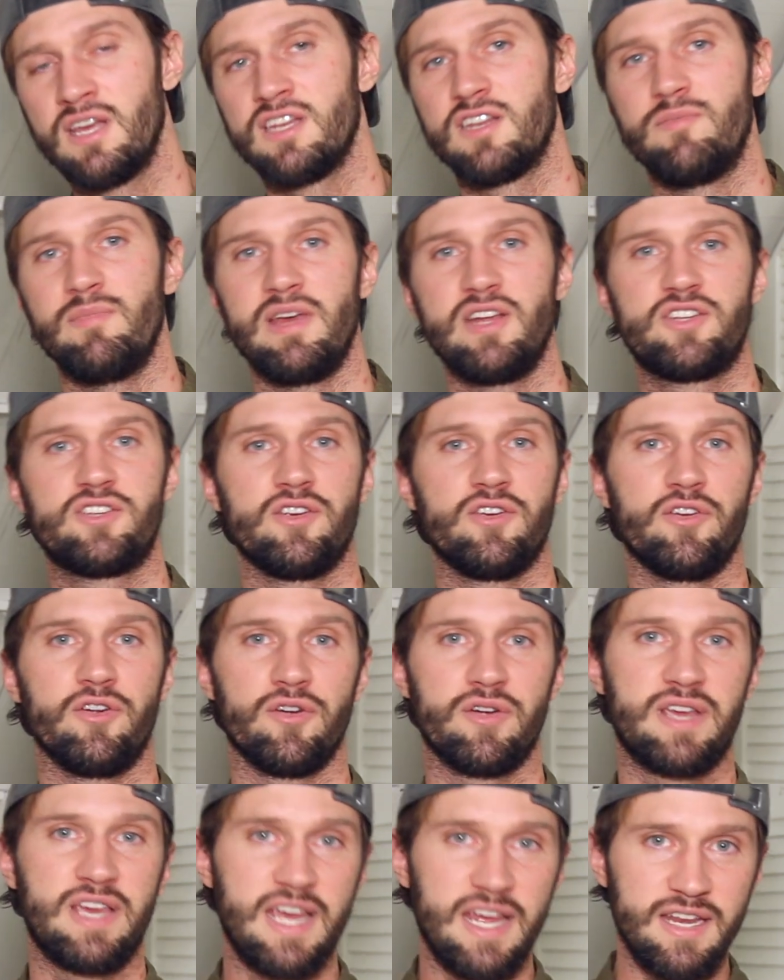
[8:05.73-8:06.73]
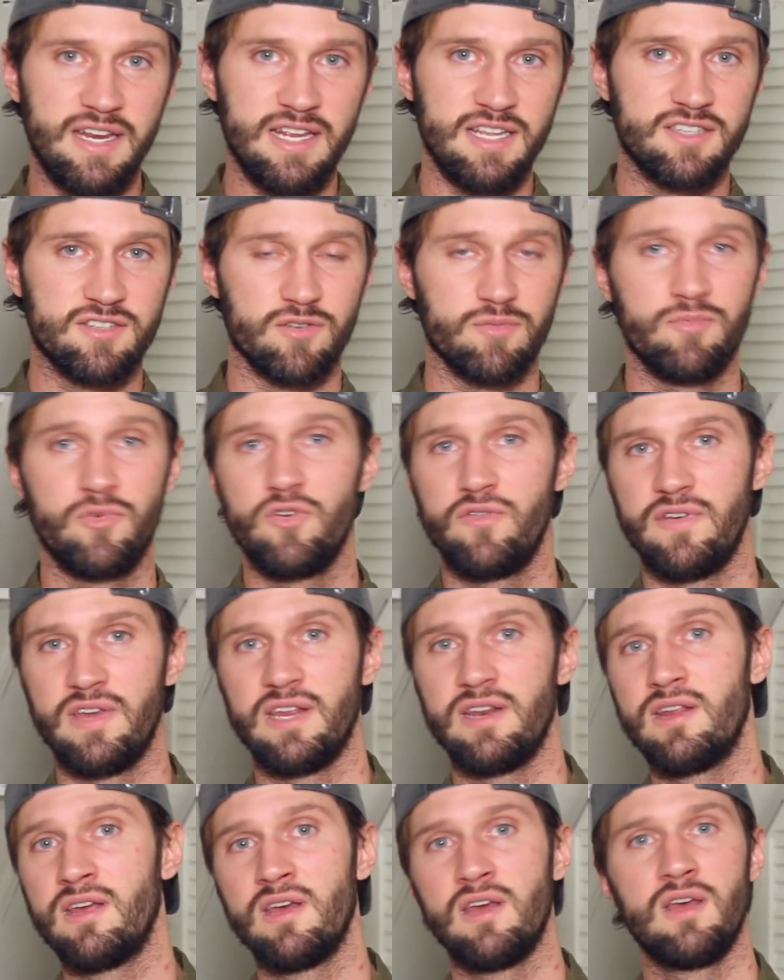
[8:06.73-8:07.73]
to make sure your kidneys are
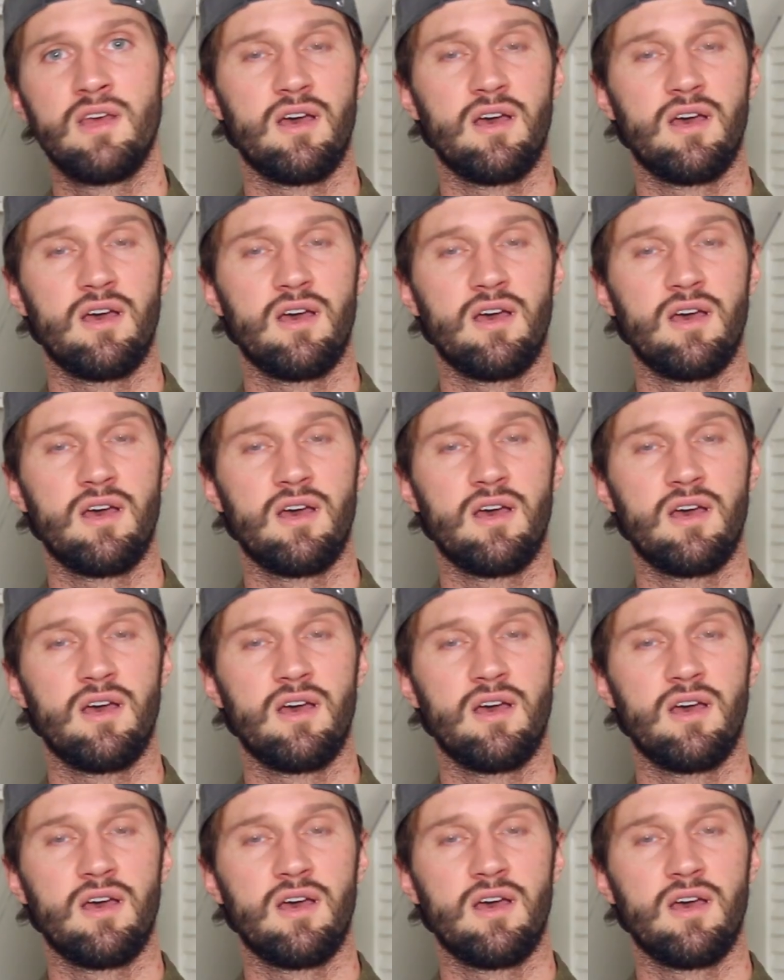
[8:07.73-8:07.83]
moving